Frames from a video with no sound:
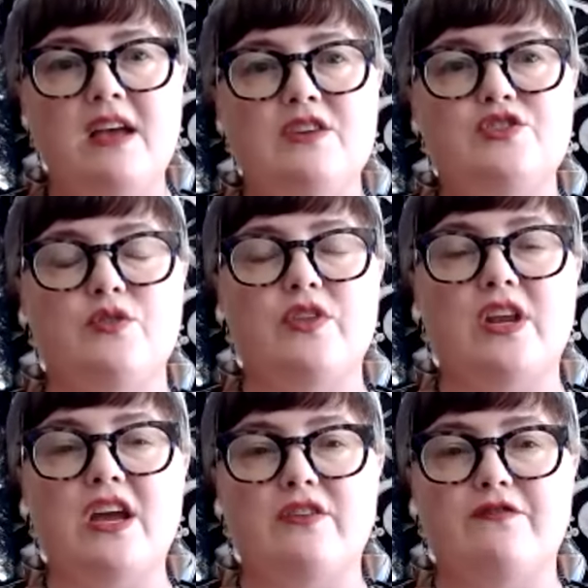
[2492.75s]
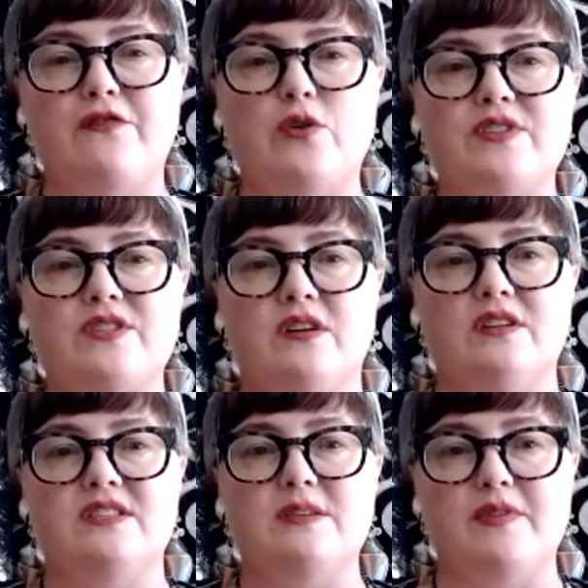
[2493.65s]
so that I could focus
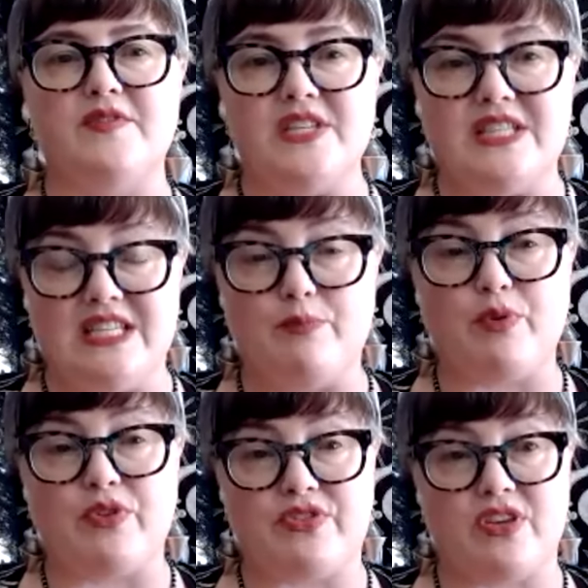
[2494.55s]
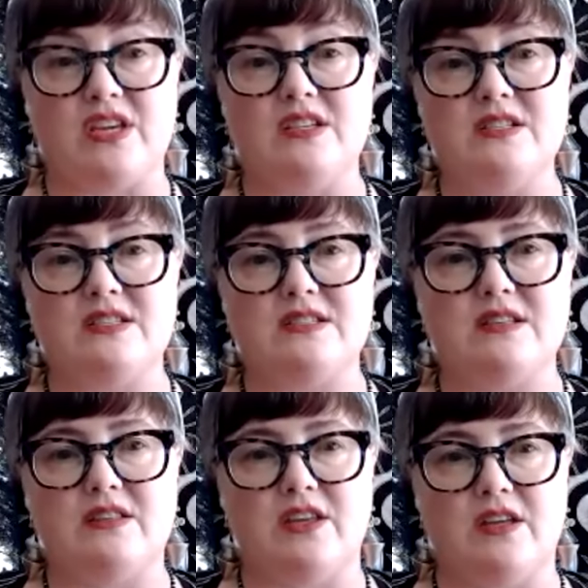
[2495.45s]
on some of the deeper things,
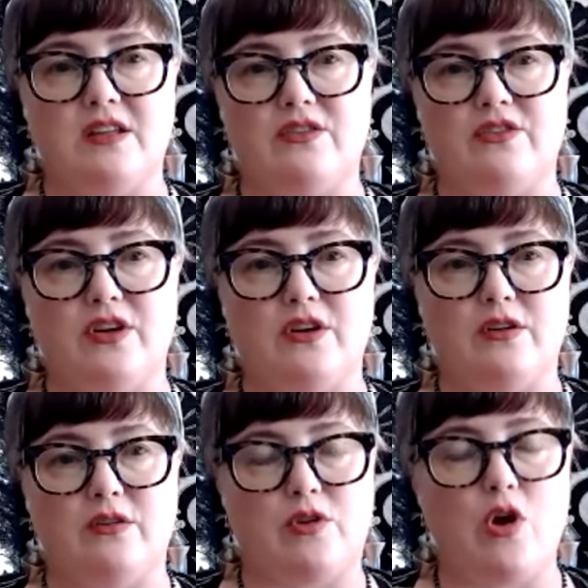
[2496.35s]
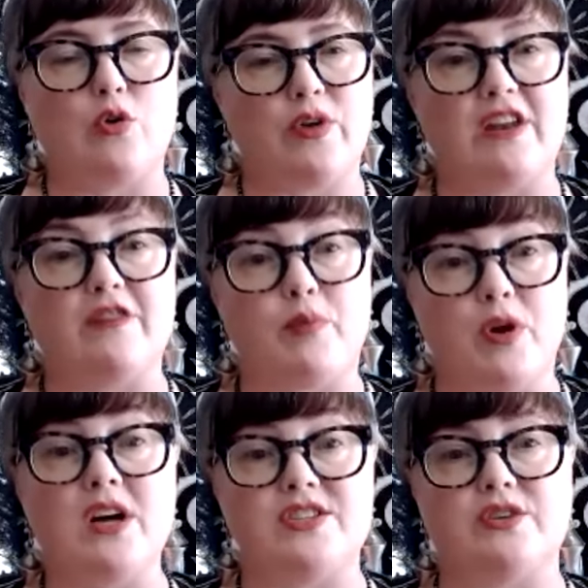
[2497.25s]
the the co-creative
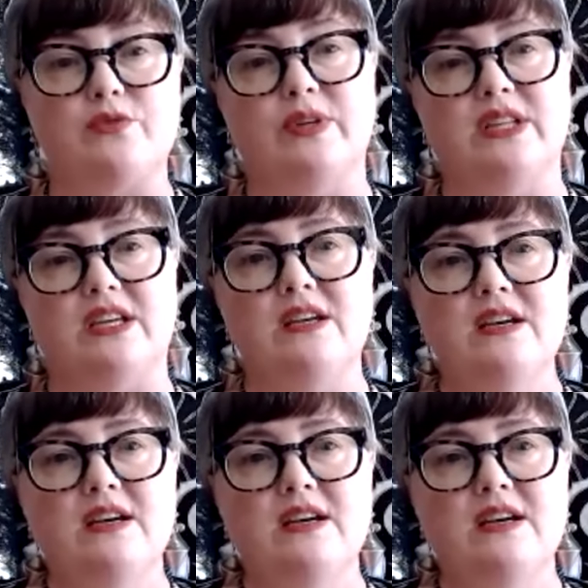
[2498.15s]
project really